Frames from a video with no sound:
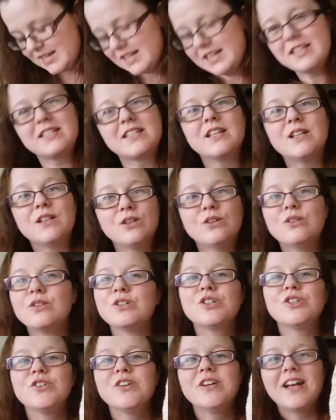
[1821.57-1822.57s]
is
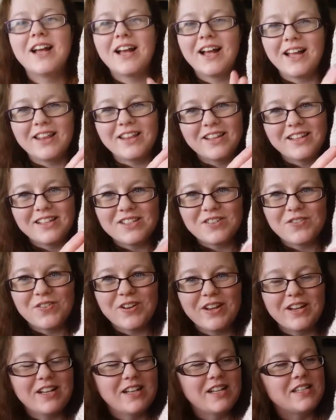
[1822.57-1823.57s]
luxury at its
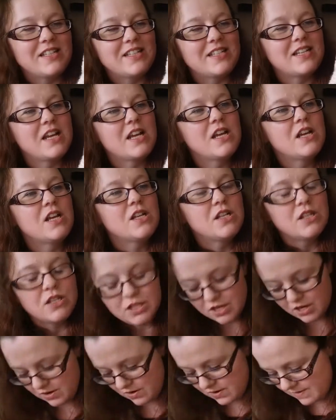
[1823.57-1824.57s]
finest.
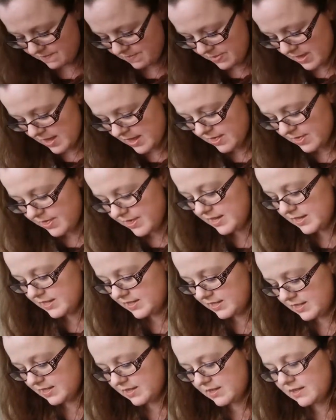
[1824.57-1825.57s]
So
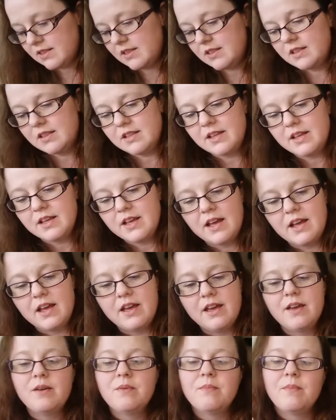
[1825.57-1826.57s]
this,
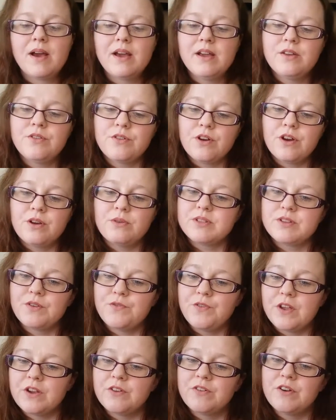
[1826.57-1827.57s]
I thought it was a
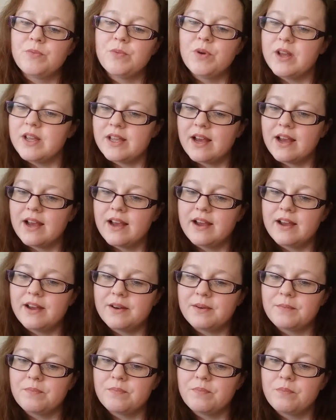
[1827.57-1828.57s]
fingering weight
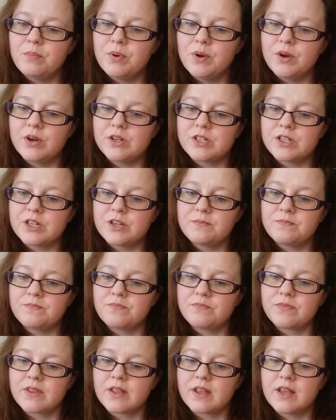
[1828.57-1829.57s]
yarn, but
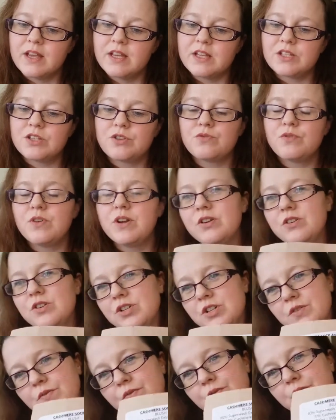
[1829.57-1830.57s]
it's
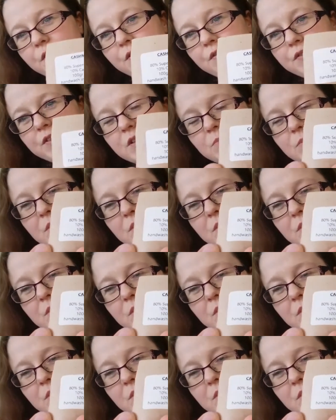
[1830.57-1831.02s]
350